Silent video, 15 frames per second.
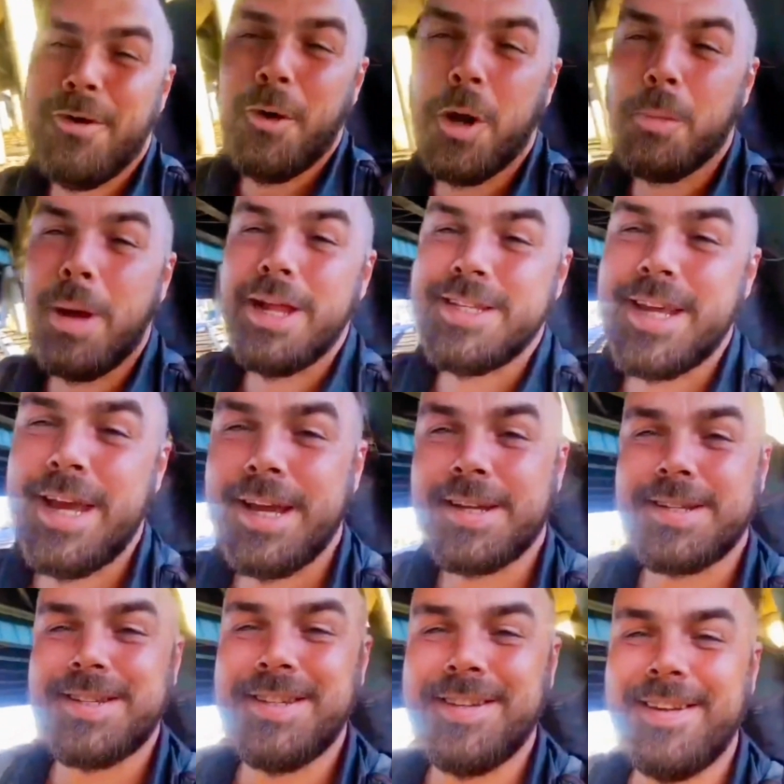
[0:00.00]
ruining my
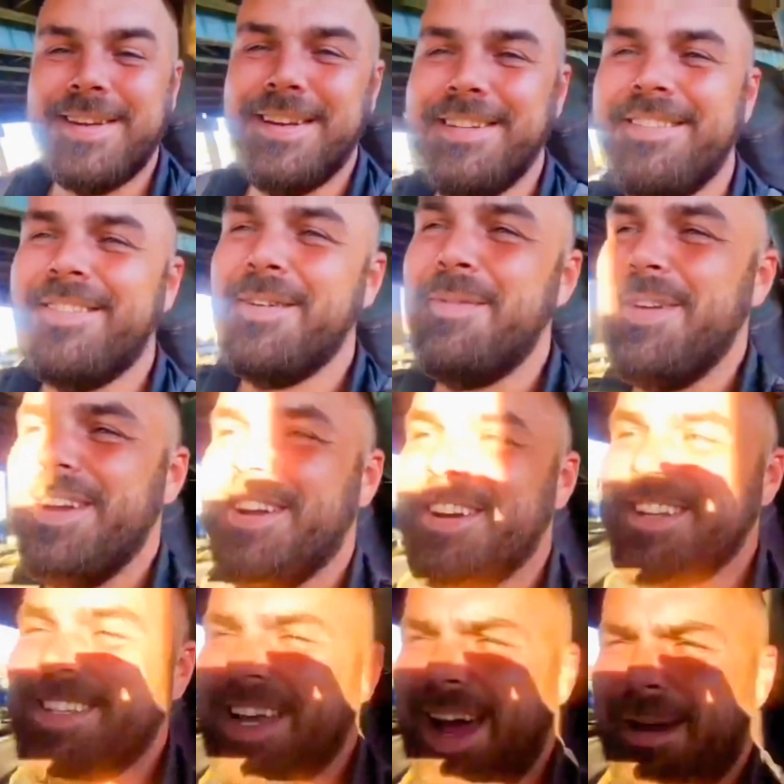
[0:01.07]
takes, it would be a
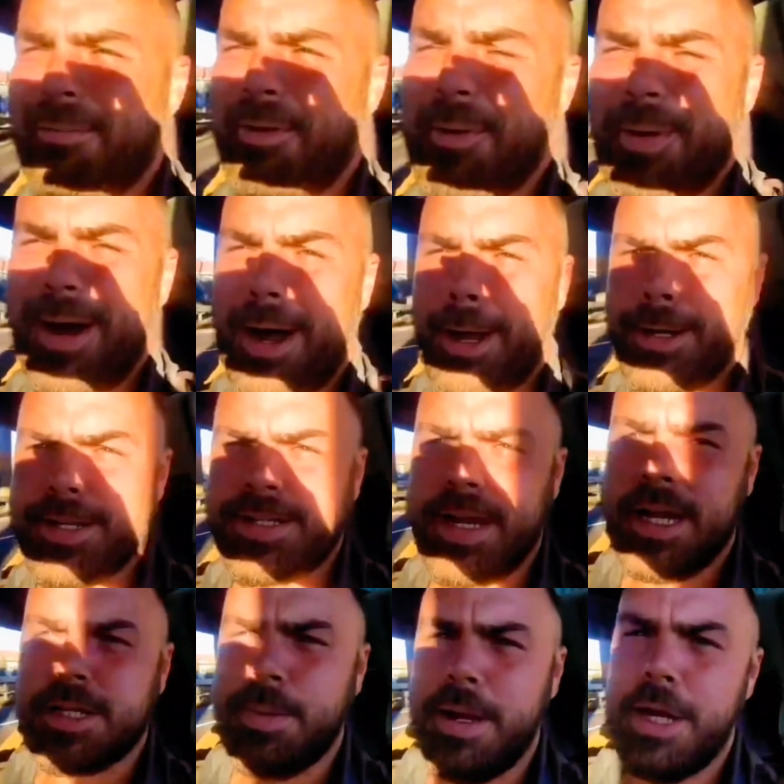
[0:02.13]
good time to
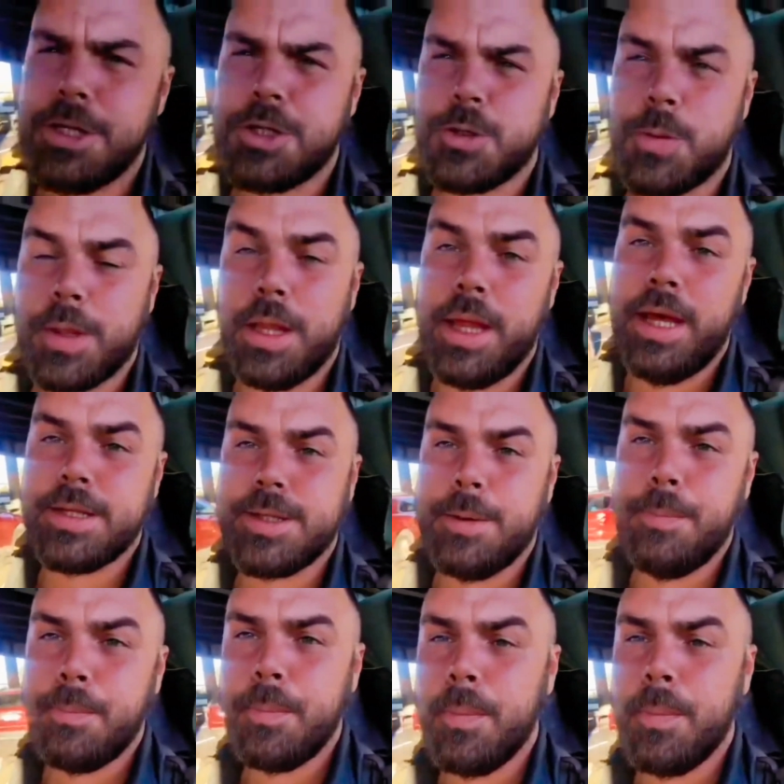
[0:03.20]
discuss my issues with Atlanta.